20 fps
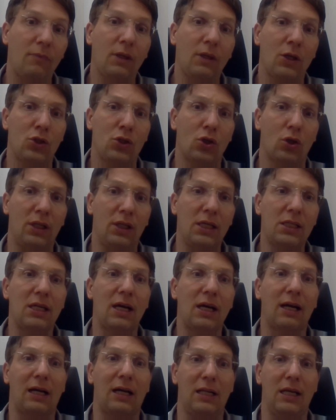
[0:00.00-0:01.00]
So this is
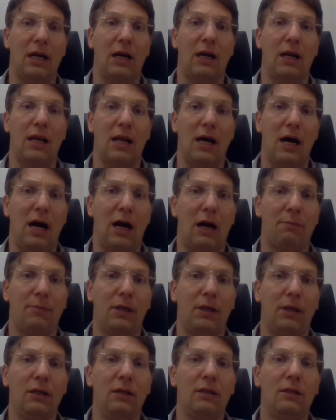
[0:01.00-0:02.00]
a clear
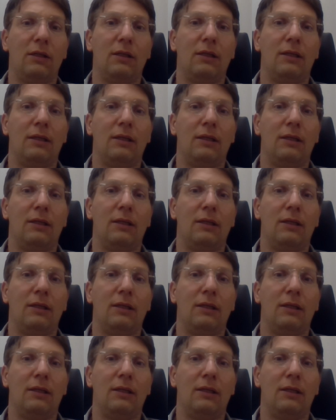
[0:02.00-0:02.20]
alarm